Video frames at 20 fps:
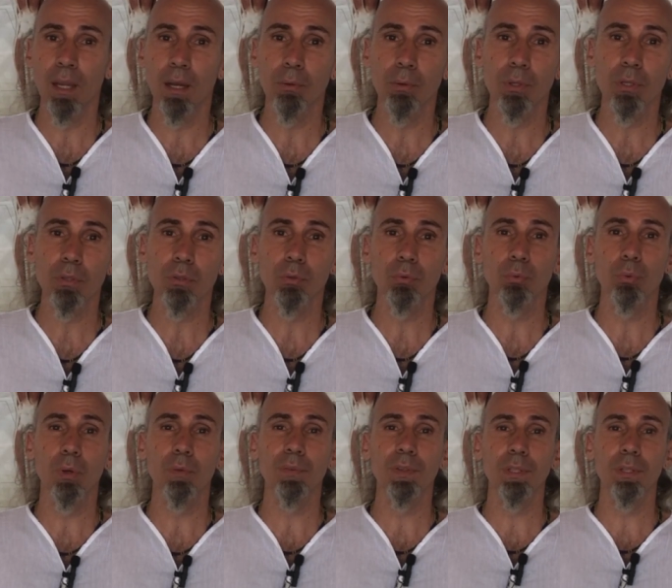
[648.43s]
three hours to
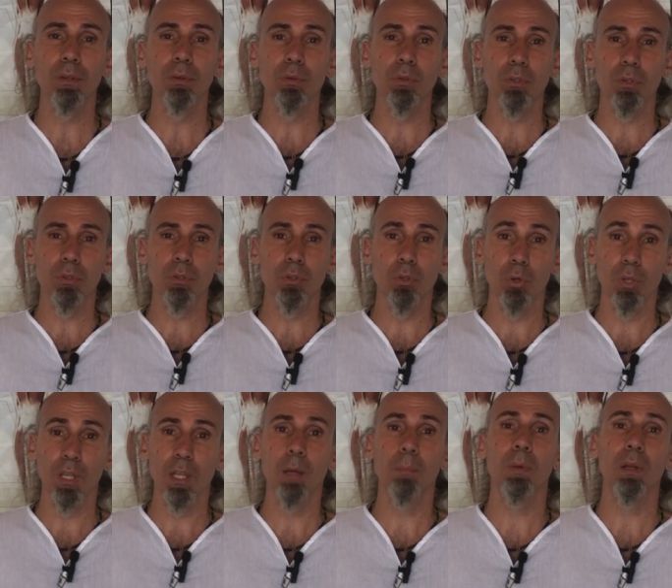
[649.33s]
do a video just
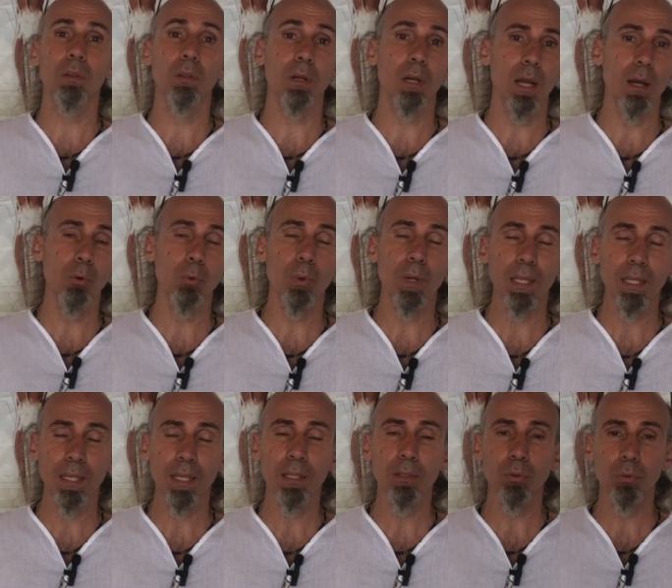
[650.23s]
talking about Rahu
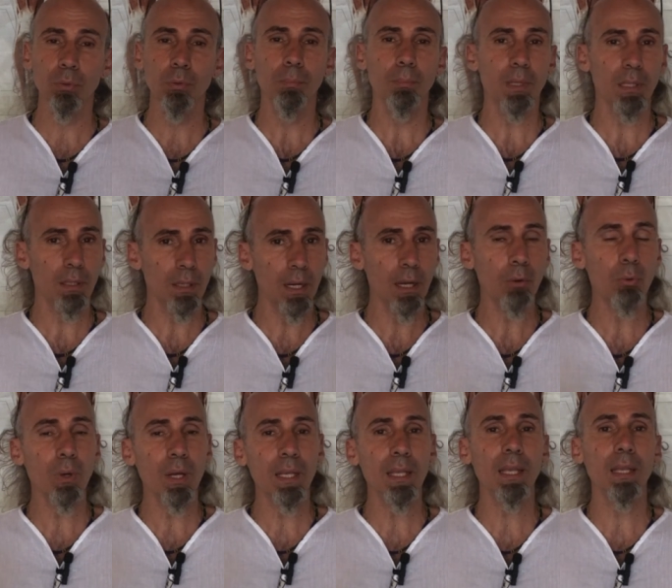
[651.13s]
and Ketu, but
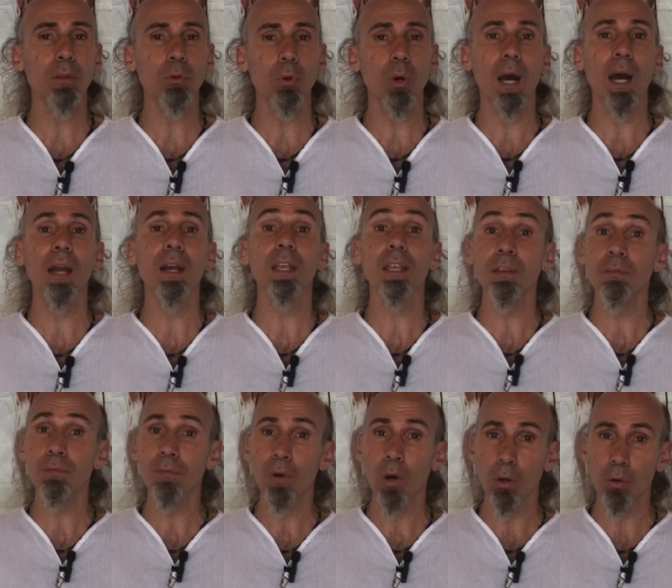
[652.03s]
Rahu and Ketu are
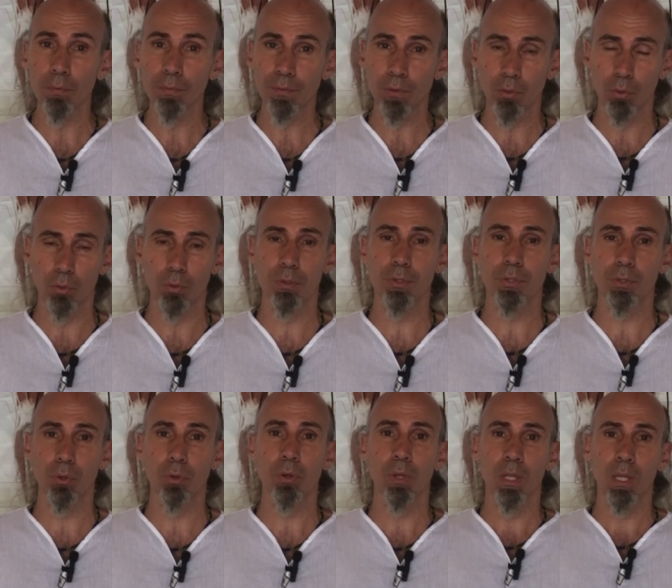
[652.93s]
involved
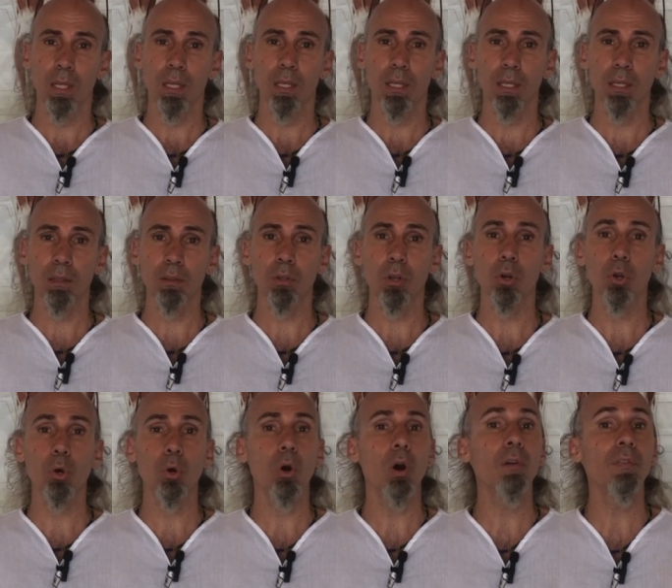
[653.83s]
also in the
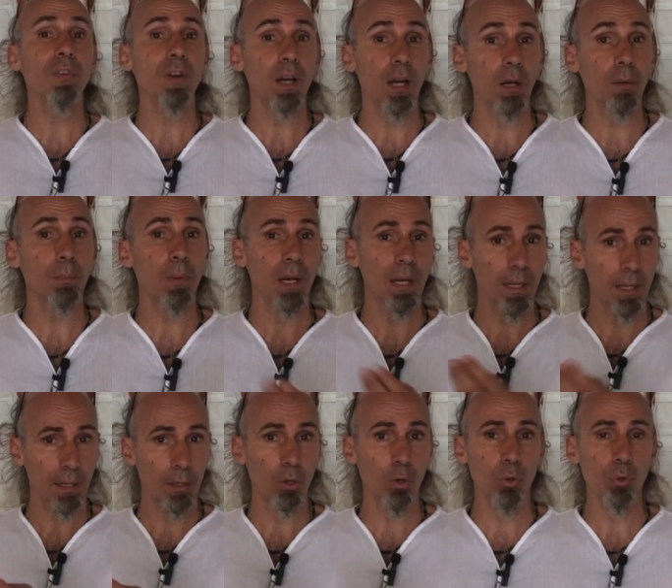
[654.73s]
law of
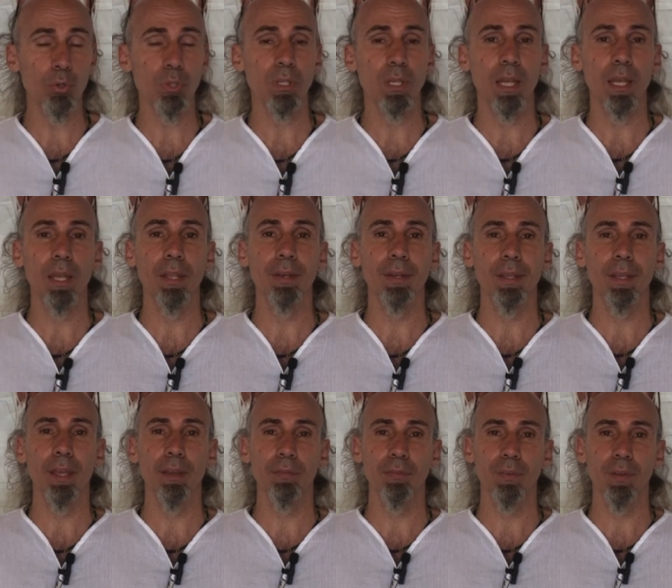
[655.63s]
karma, cause and
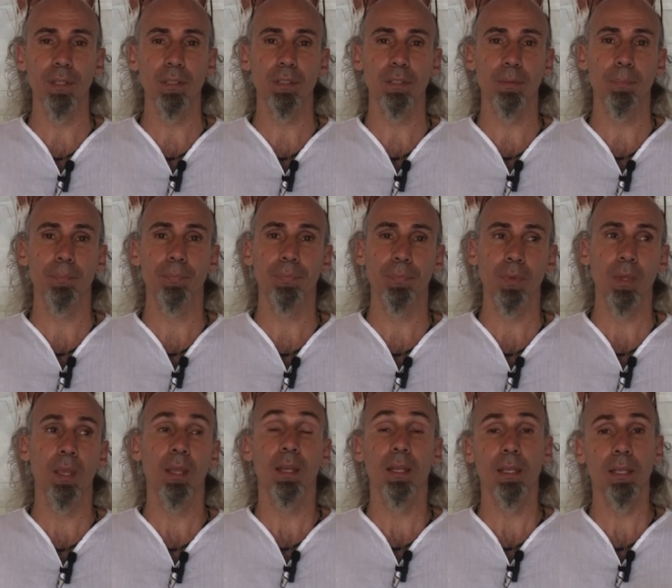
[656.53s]
effect.
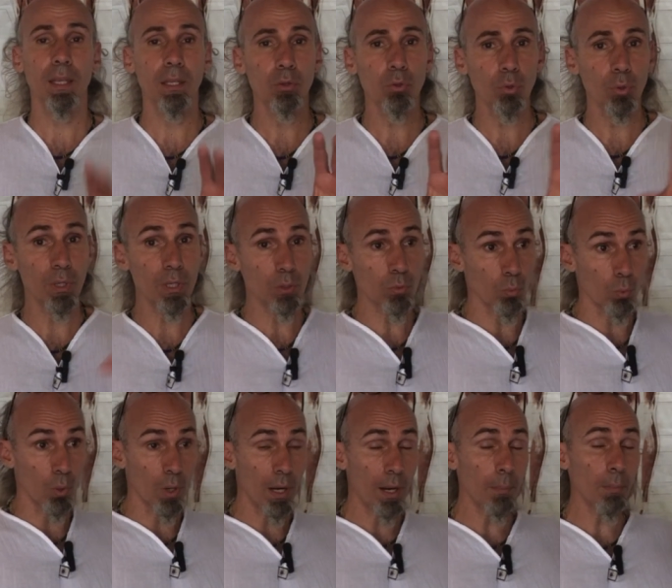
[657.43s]
Ketu is
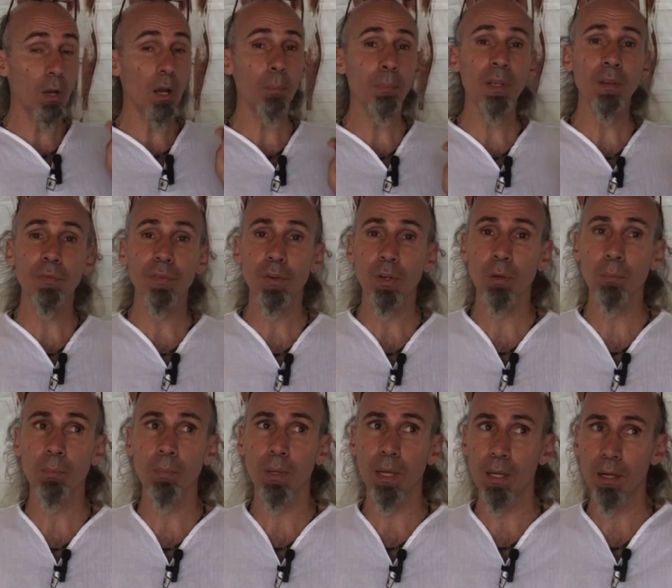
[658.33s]
where I'm coming
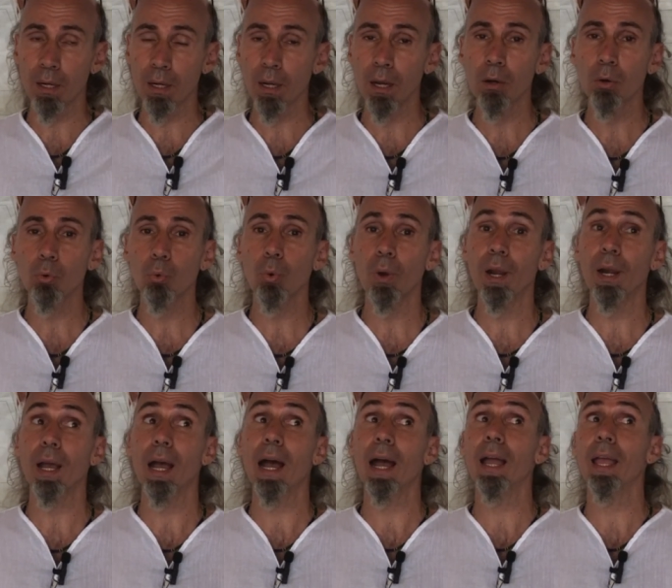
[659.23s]
from and Rahu
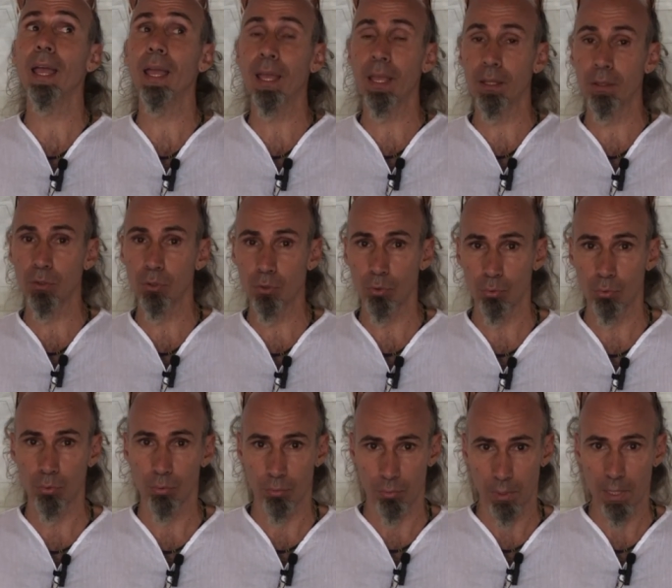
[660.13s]
where I head
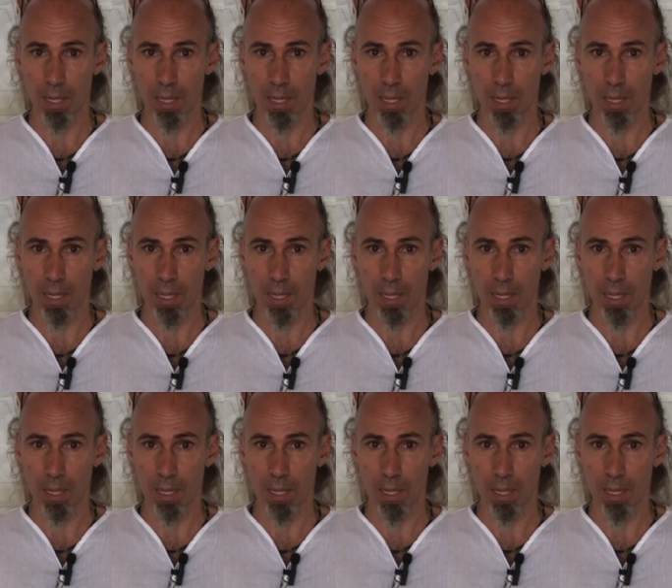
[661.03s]
to,